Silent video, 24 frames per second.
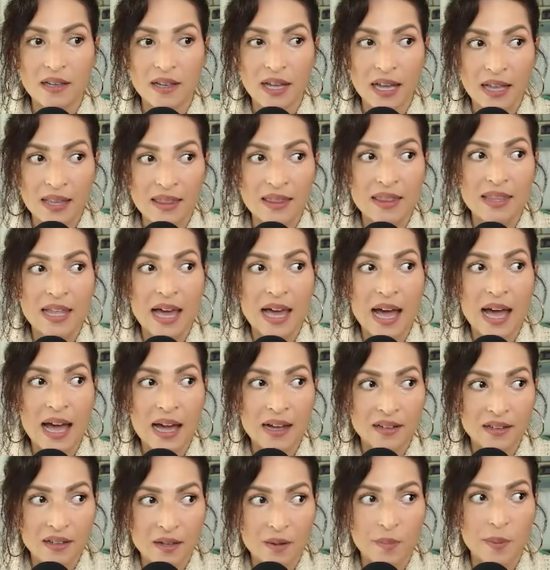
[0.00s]
in
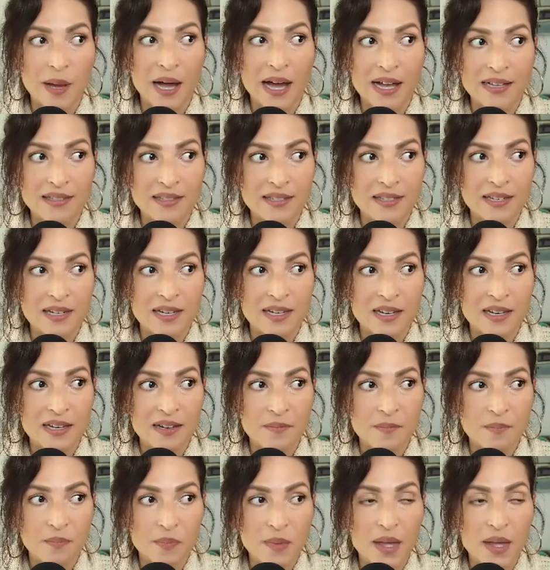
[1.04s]
that capacity,